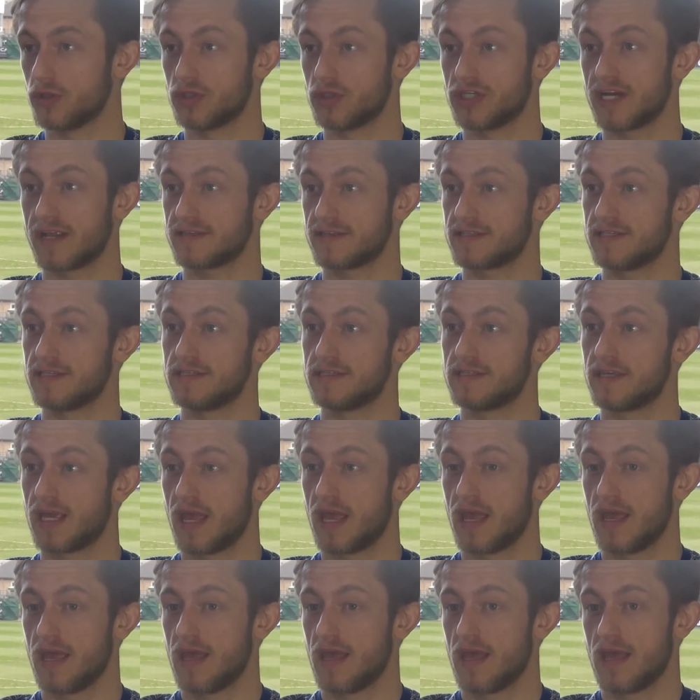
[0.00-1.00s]
chances.
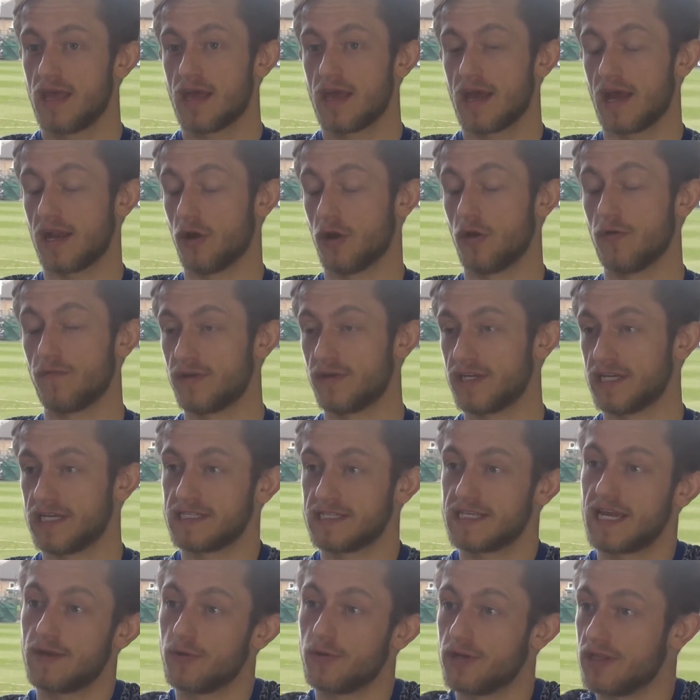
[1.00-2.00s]
and hopefully you can
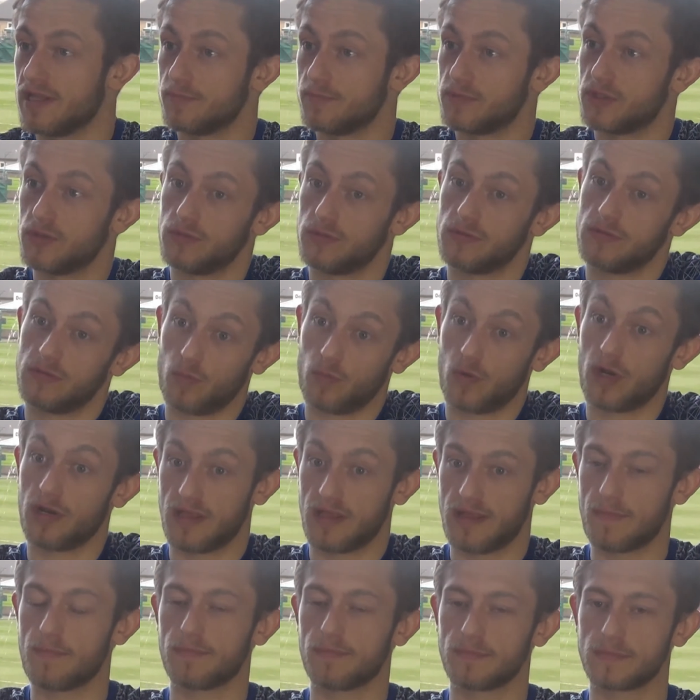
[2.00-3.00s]
take one of
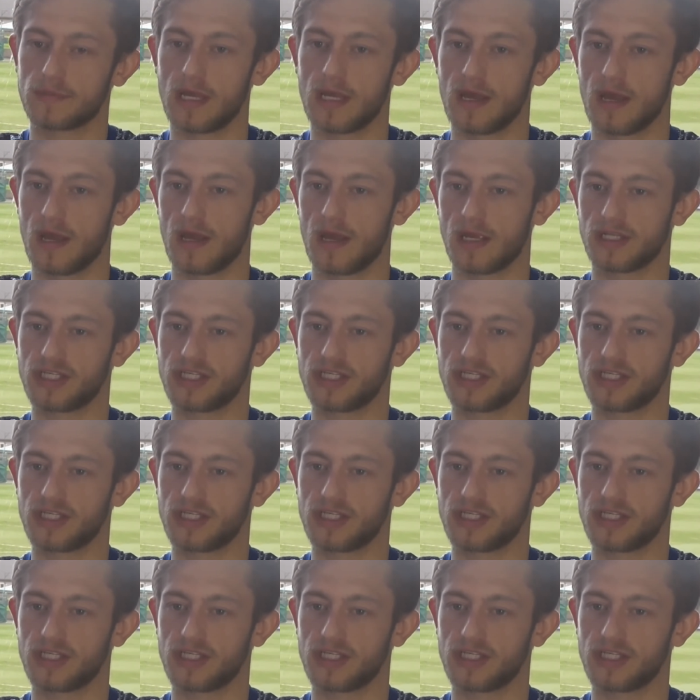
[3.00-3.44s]
them